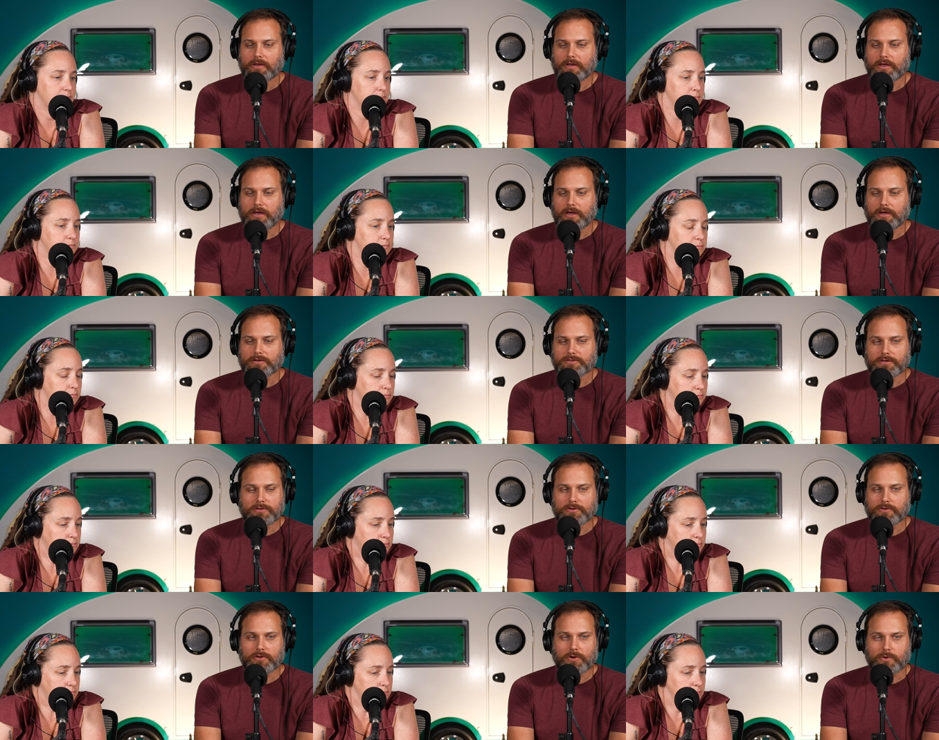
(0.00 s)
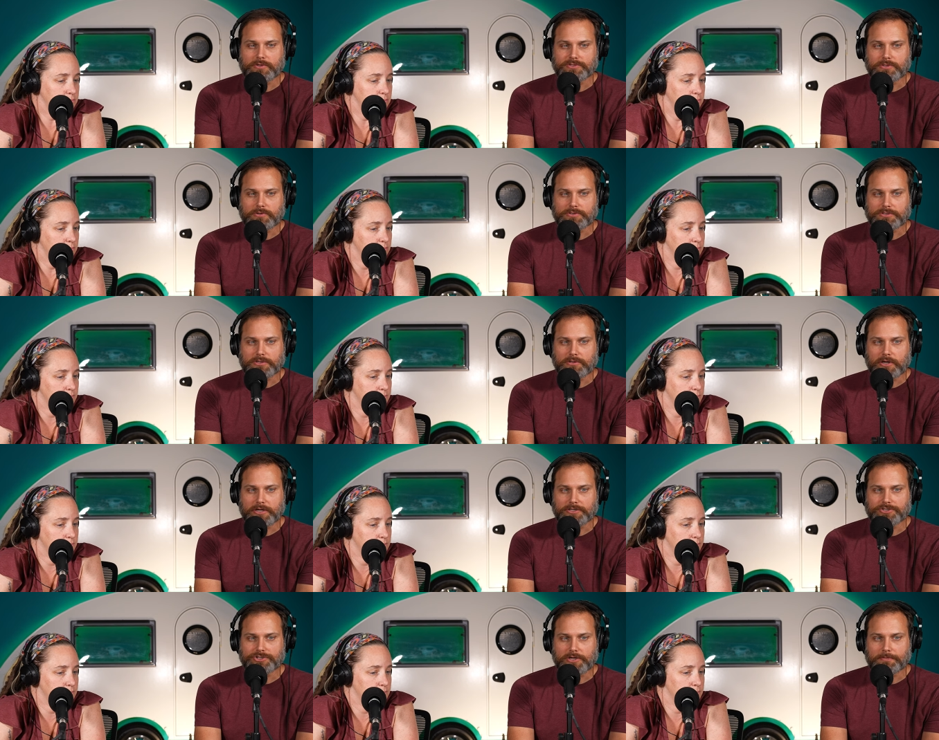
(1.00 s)
Speaker 1: And, and you can always go to
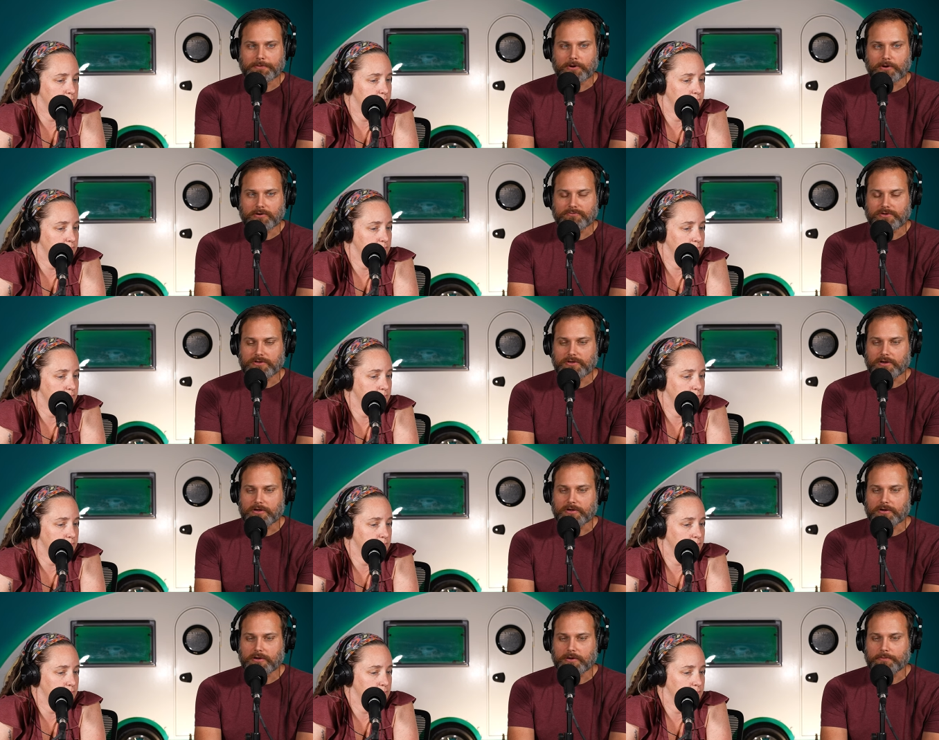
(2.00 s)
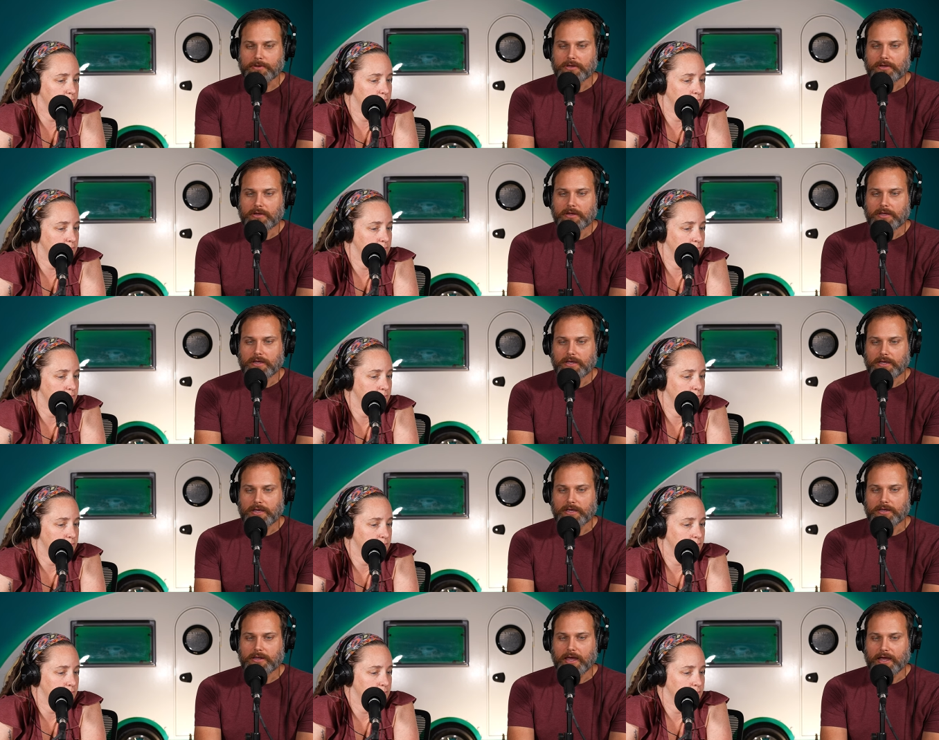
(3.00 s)
lightshiprv.com.
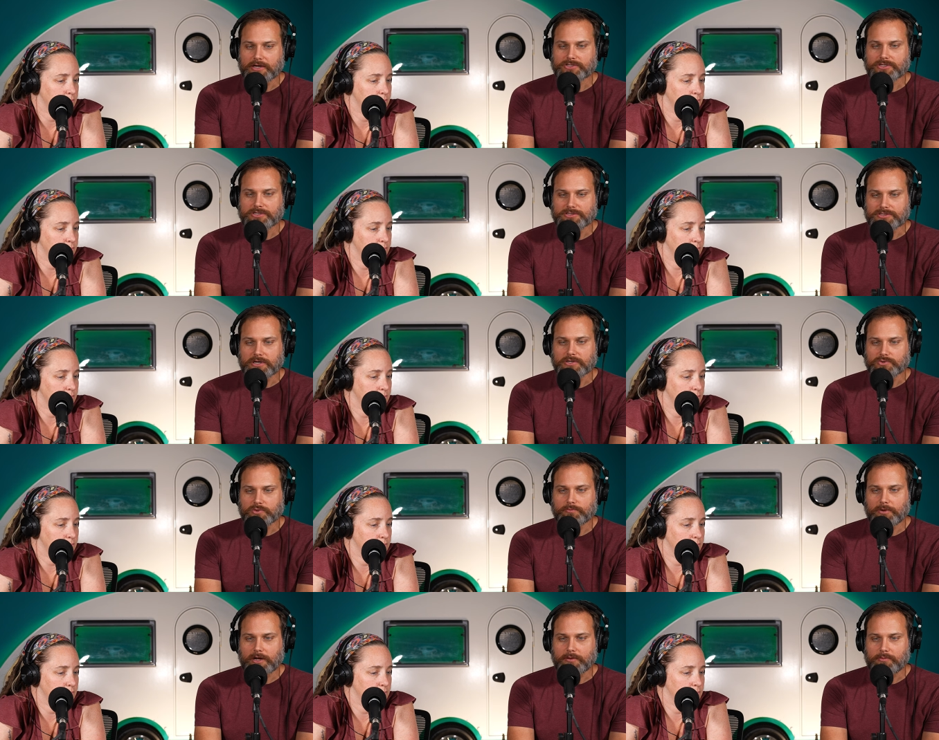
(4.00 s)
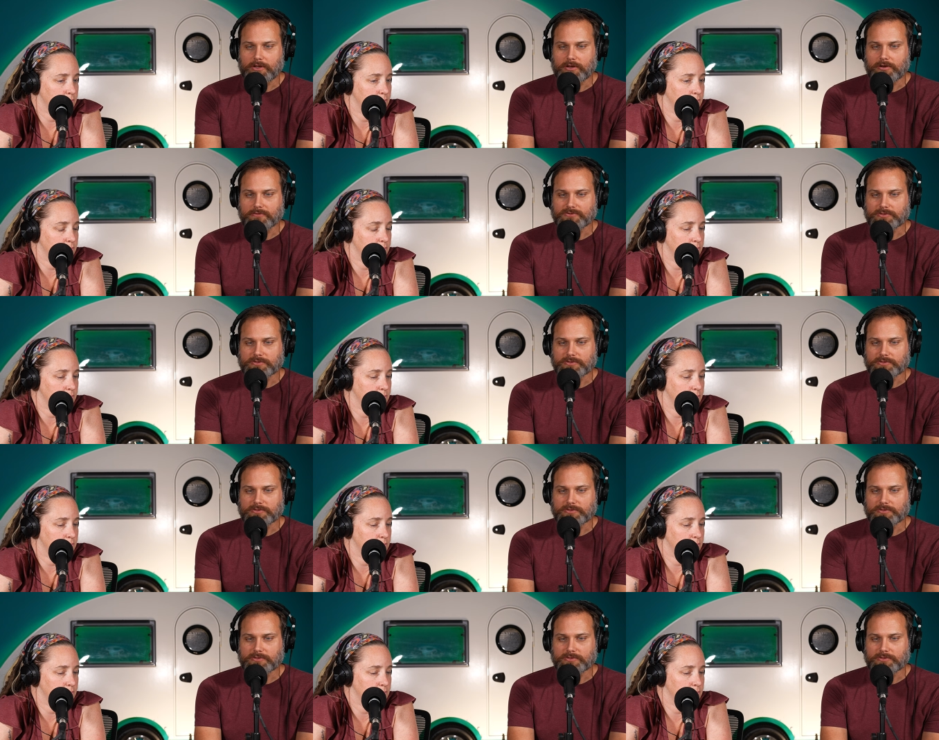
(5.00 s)
It actually does remind me of